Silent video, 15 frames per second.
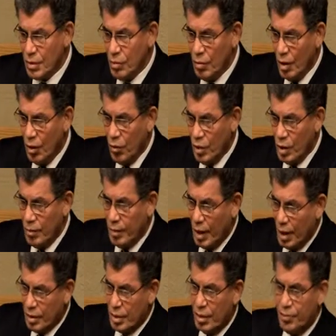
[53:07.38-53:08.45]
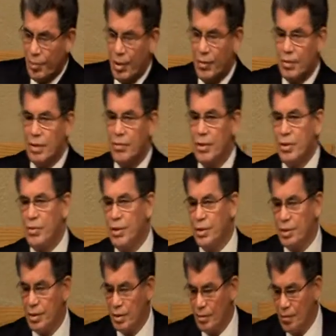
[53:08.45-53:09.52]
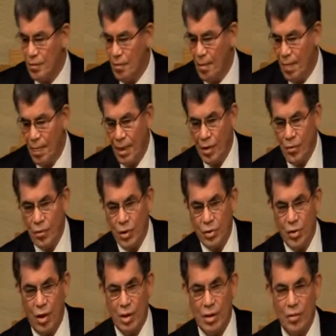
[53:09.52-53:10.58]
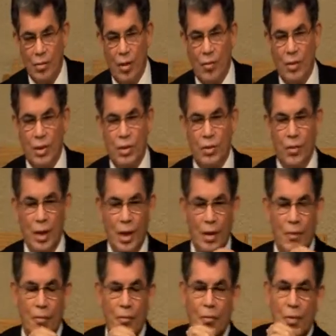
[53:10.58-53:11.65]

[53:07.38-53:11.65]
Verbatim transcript: Well, what about the appearance of a Christian? We talked about what you eat.